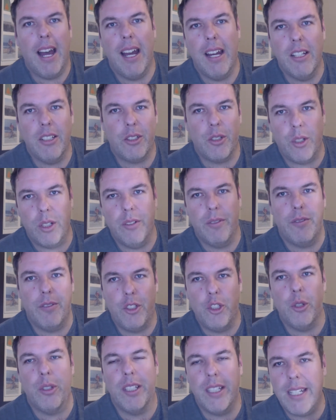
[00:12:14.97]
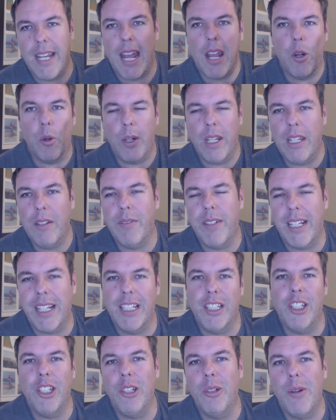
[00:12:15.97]
sort of during the day or evening
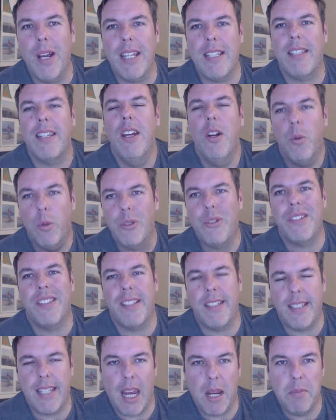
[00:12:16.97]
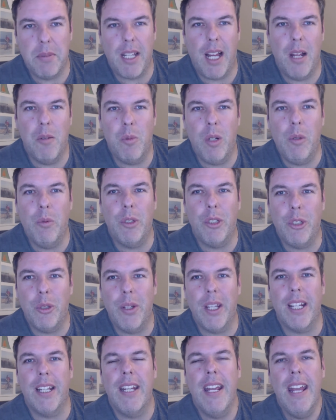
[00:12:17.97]
in the US, which is the same time we were
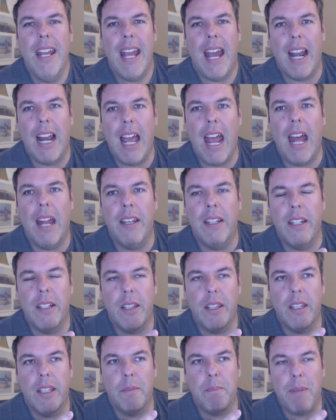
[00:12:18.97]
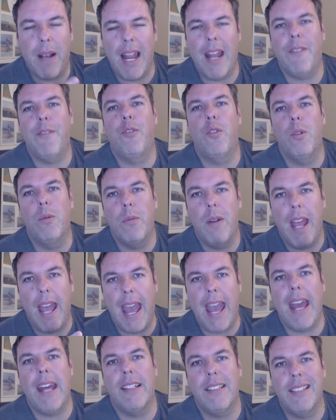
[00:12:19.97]
doing it, and the platform
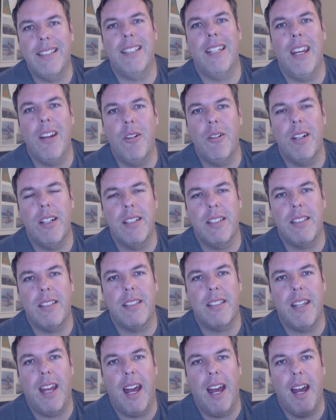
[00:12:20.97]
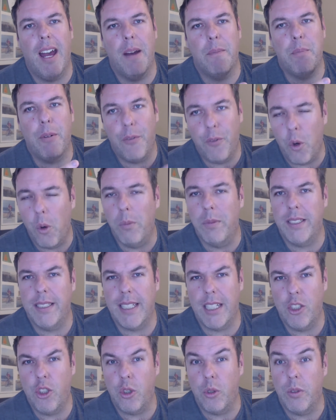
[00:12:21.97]
had serious
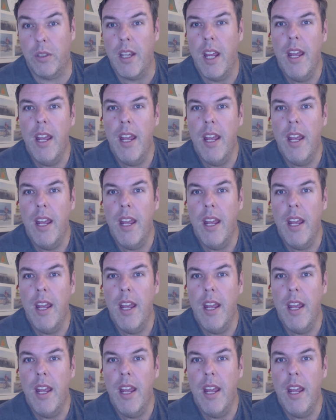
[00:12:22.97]
performance issues.